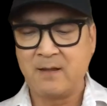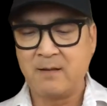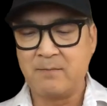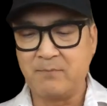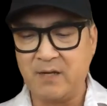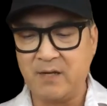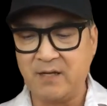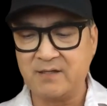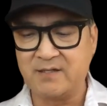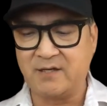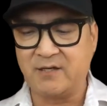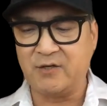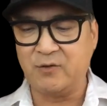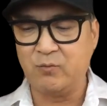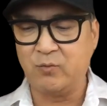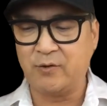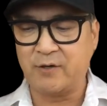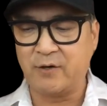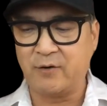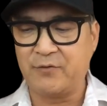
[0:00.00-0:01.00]
means that you
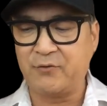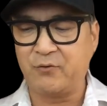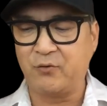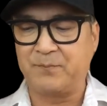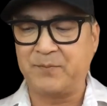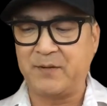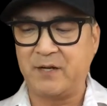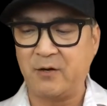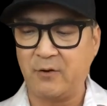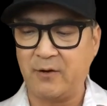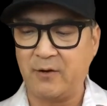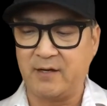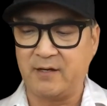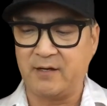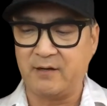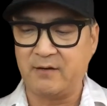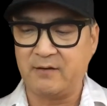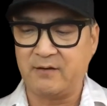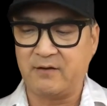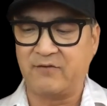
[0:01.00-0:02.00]
will go through a period